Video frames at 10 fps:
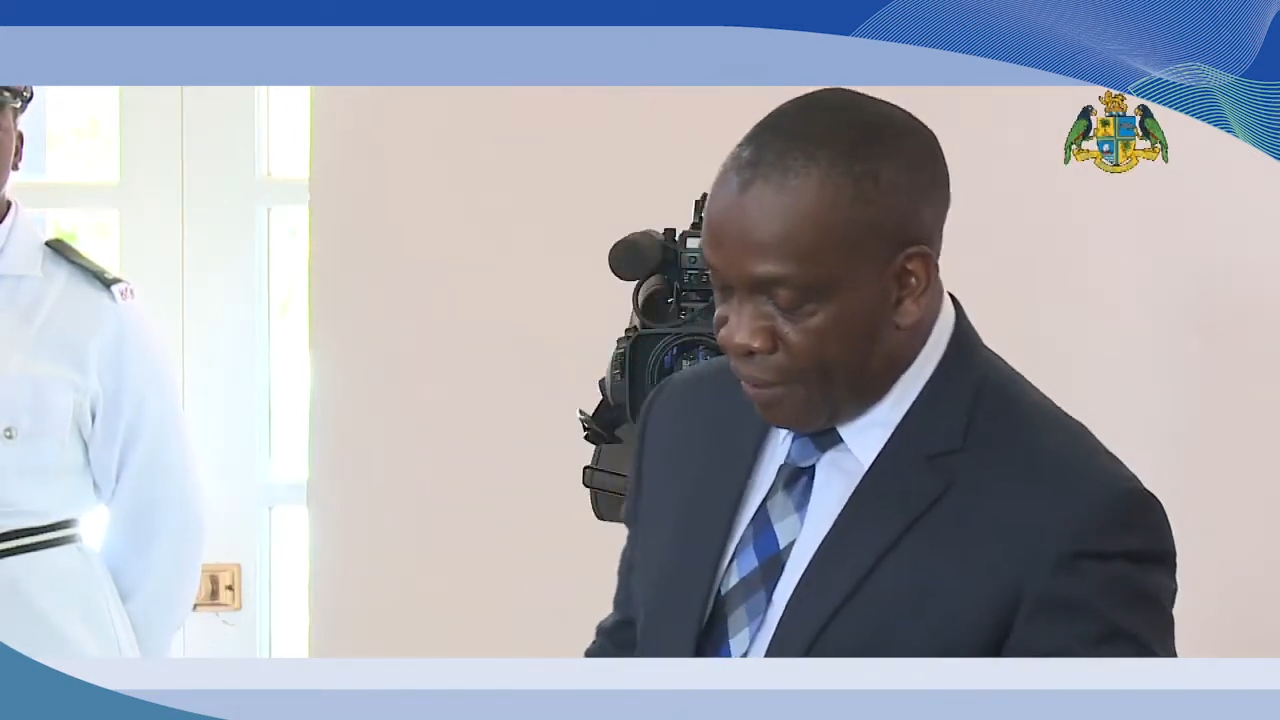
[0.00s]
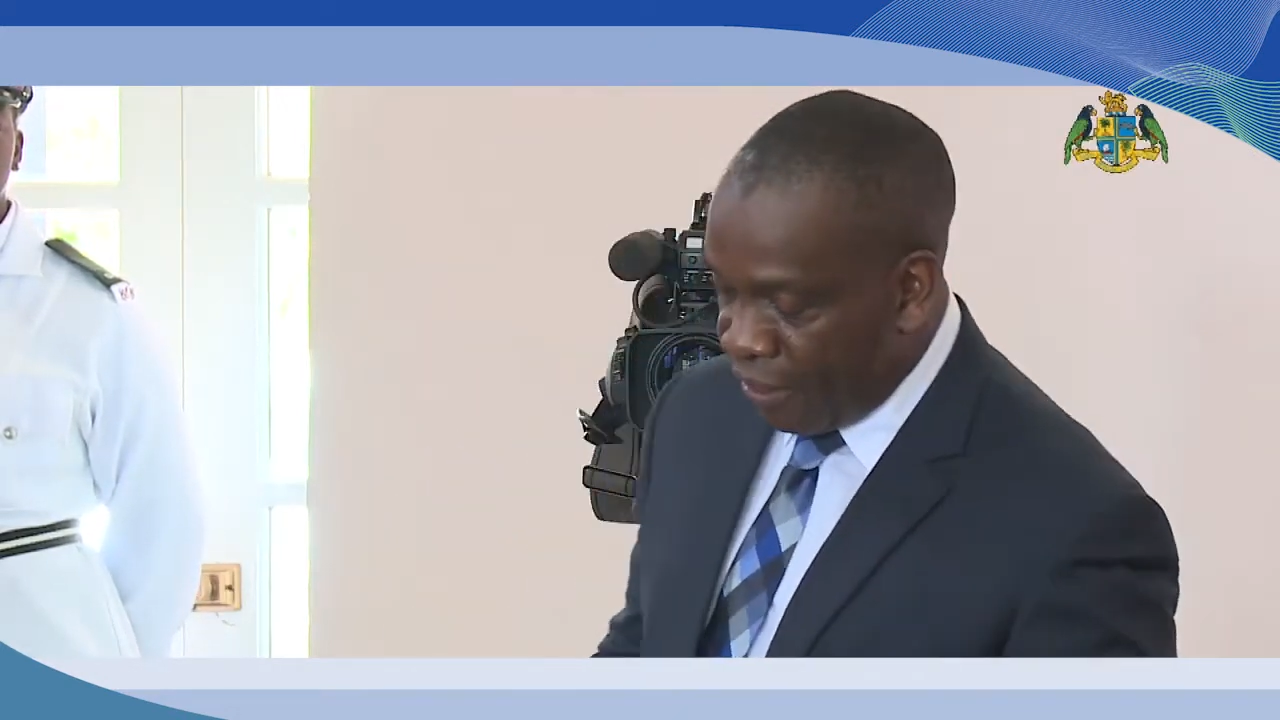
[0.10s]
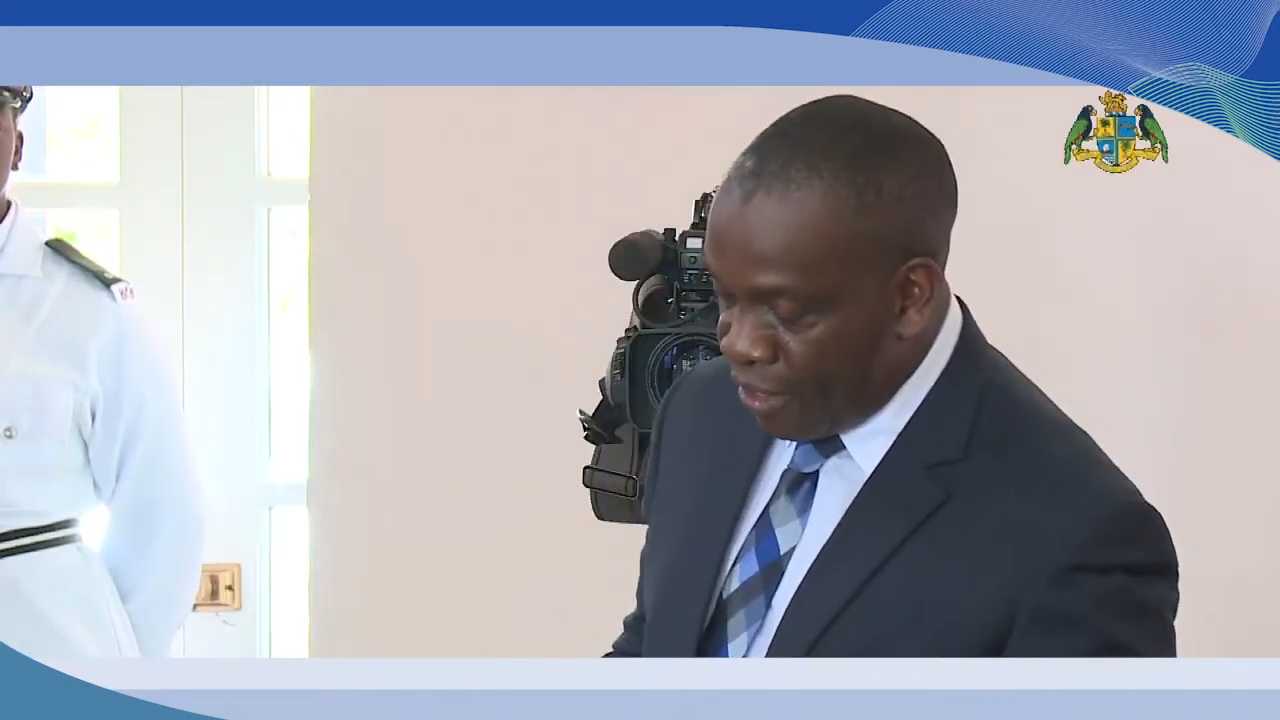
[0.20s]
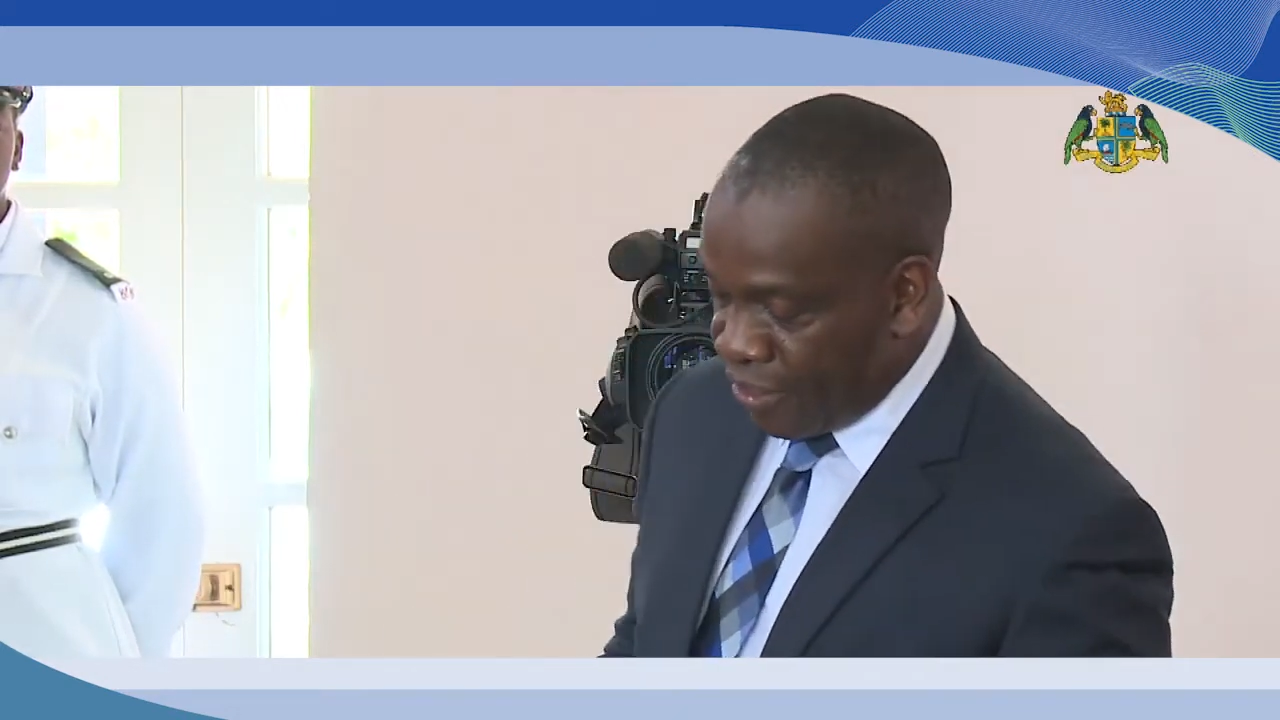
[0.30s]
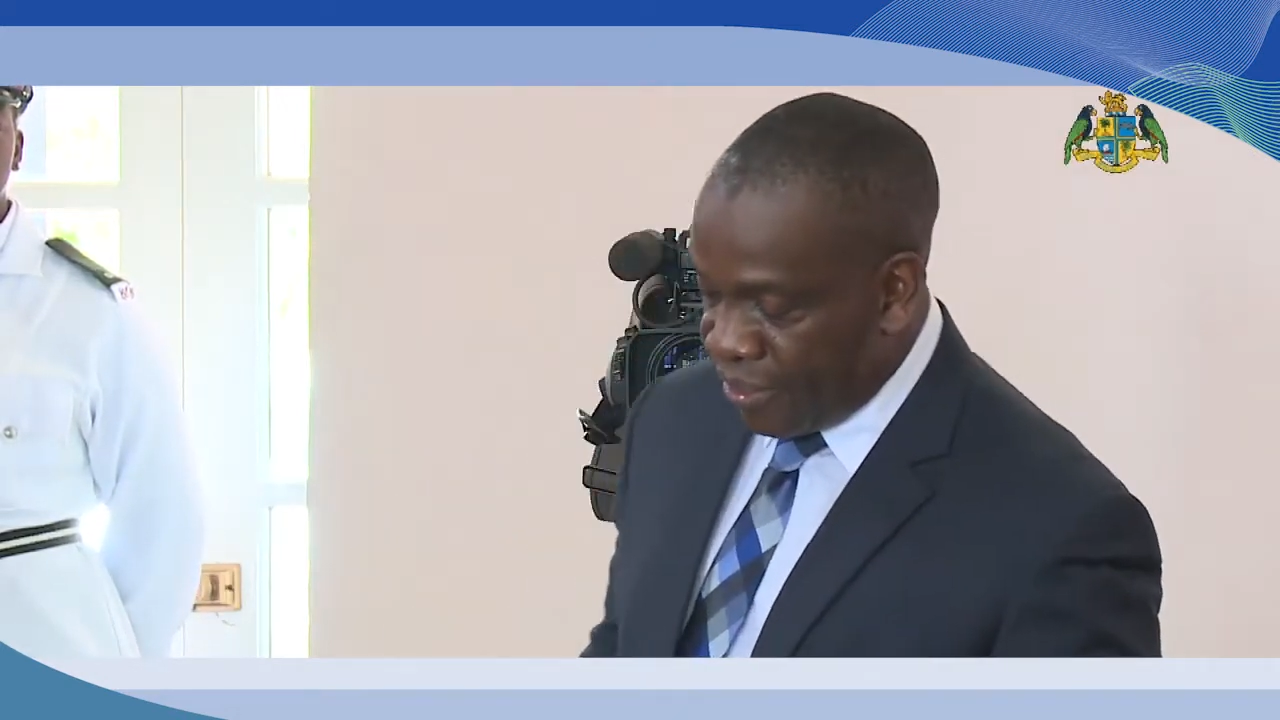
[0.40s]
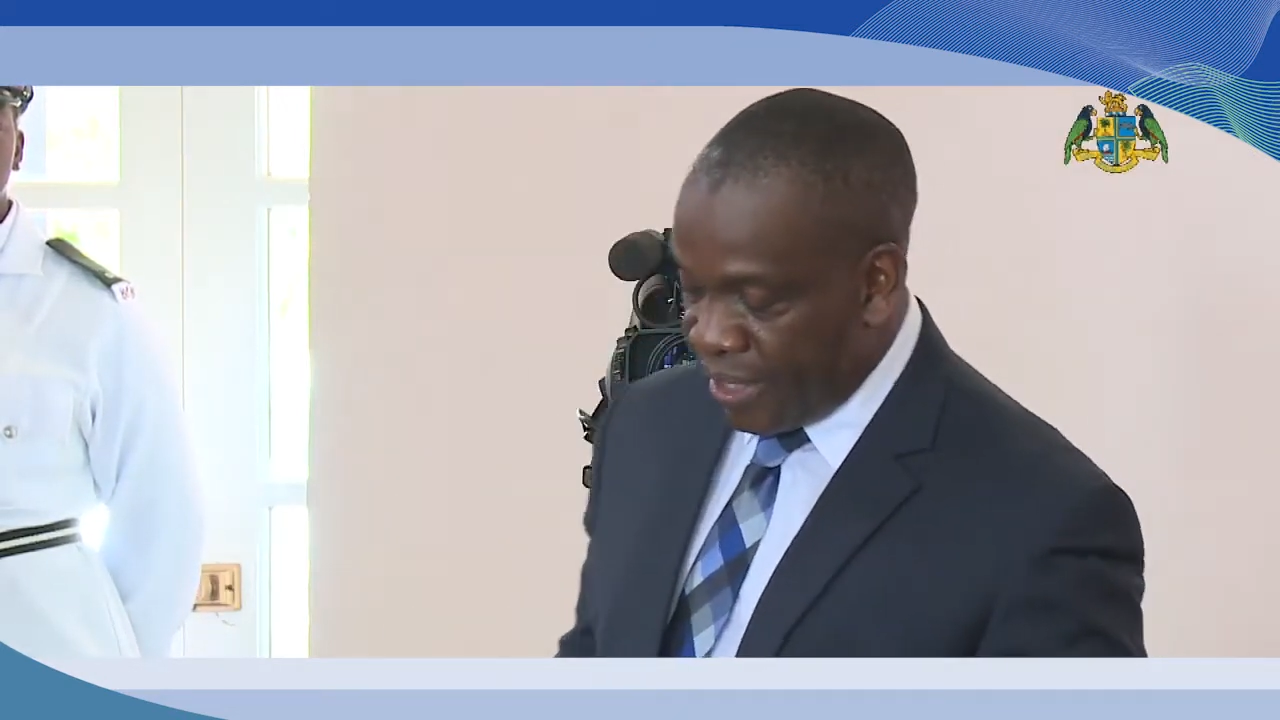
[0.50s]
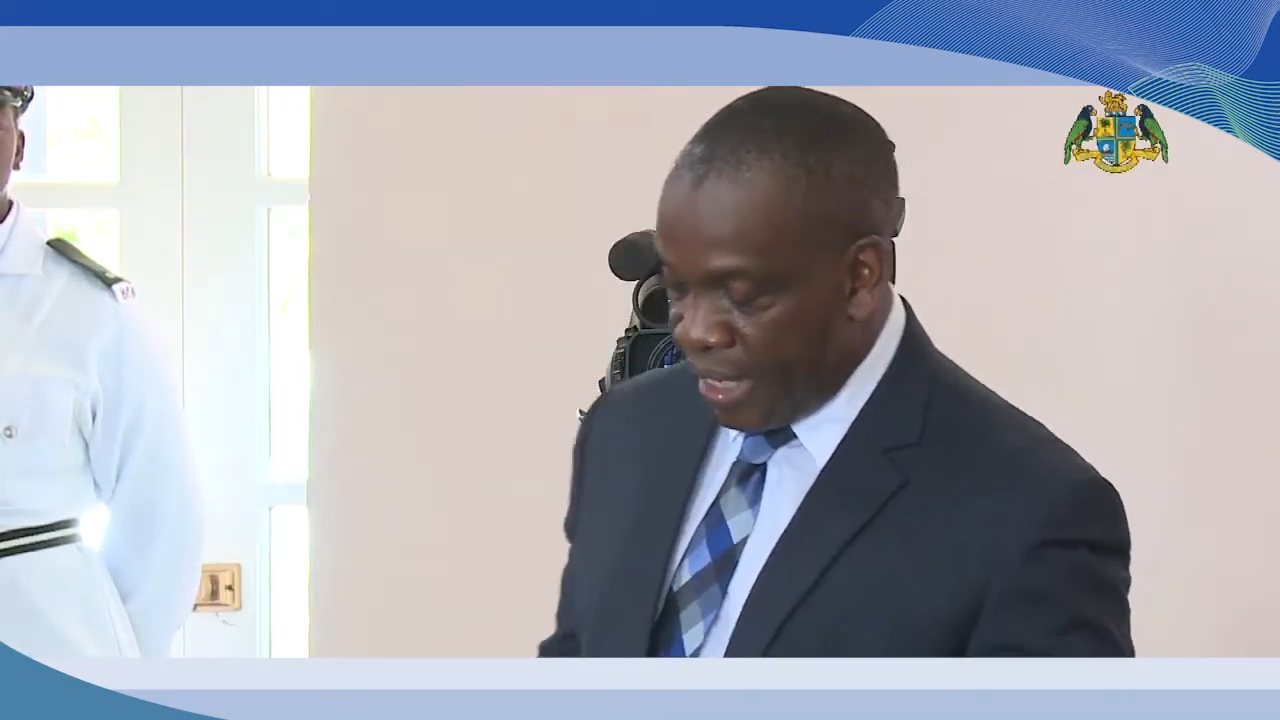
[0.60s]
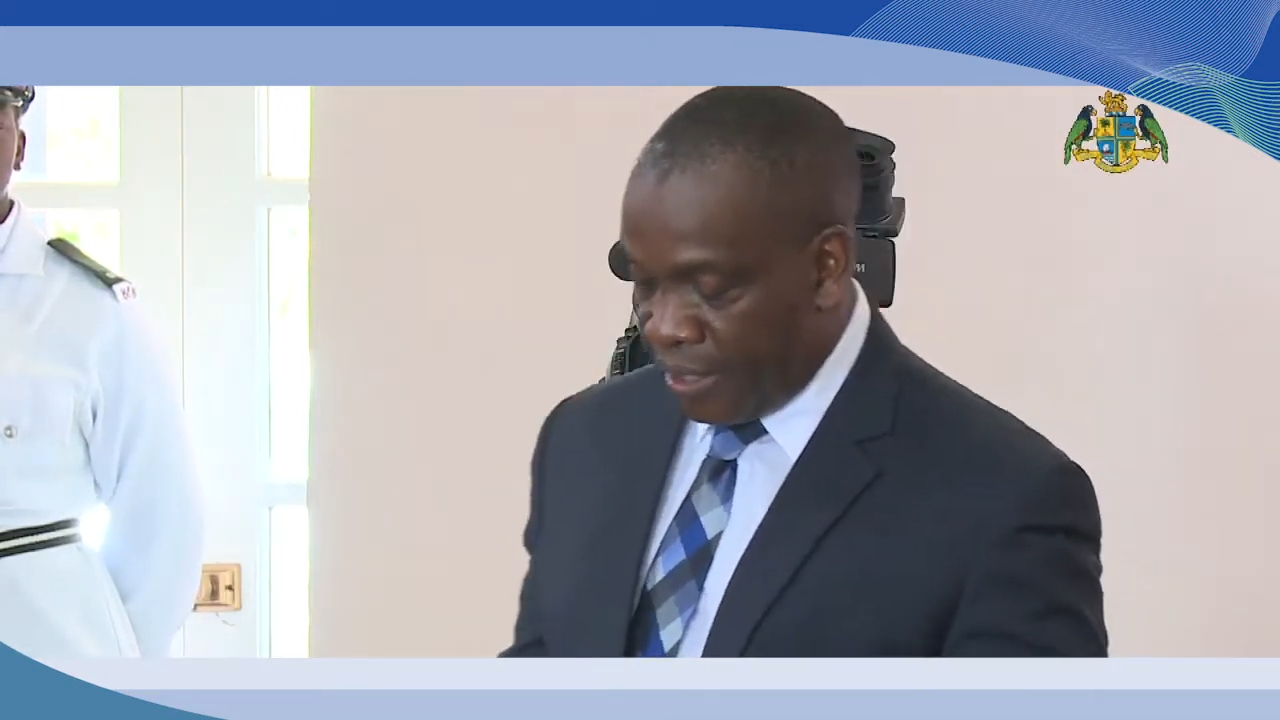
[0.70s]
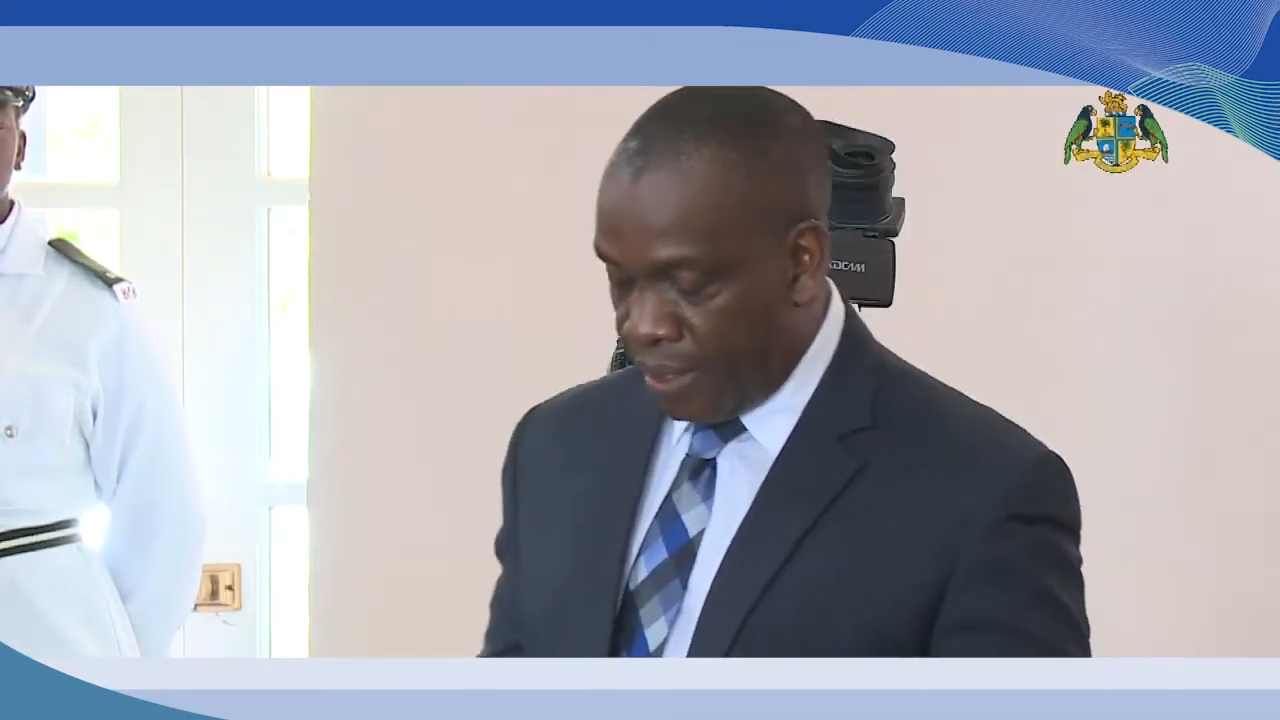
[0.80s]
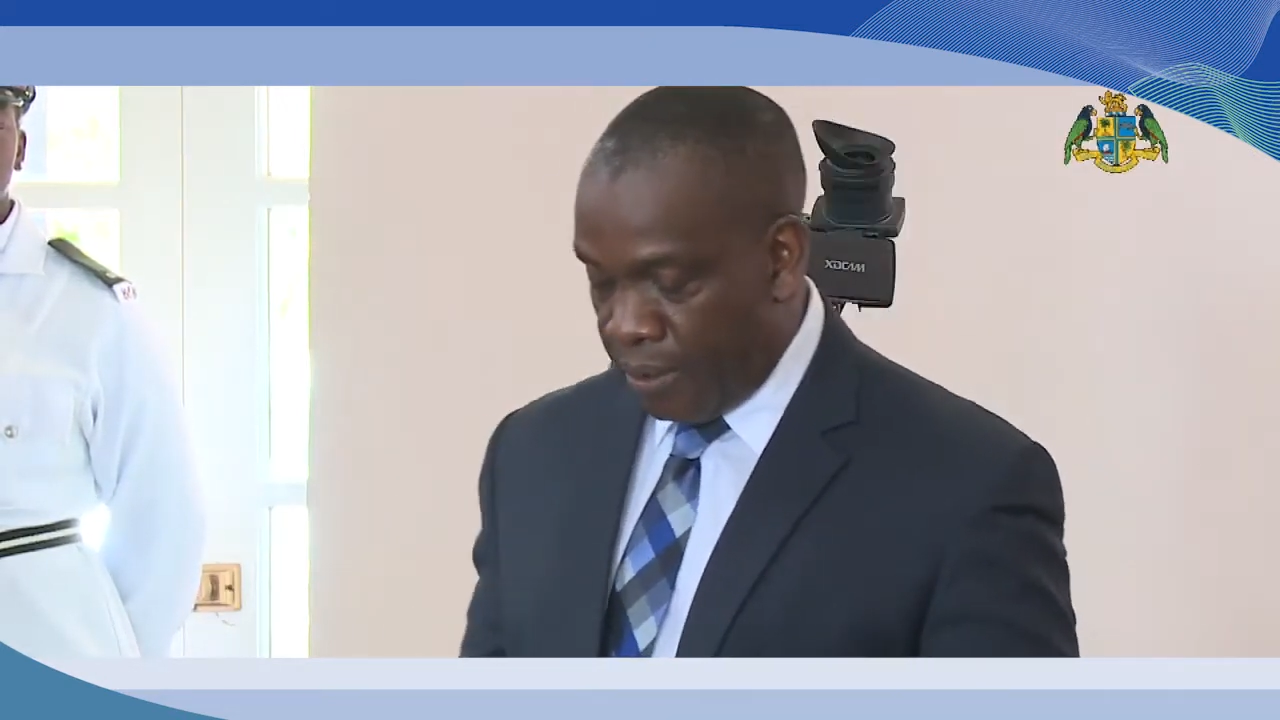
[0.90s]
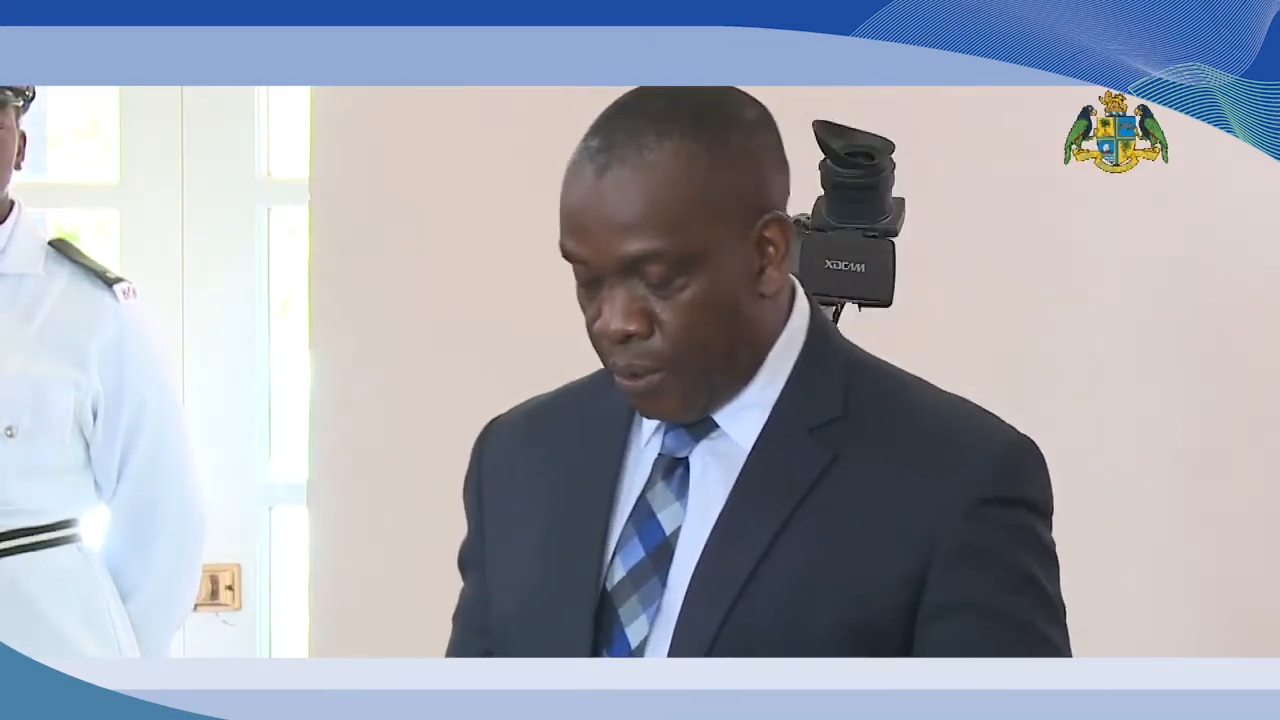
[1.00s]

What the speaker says: agricultural sector,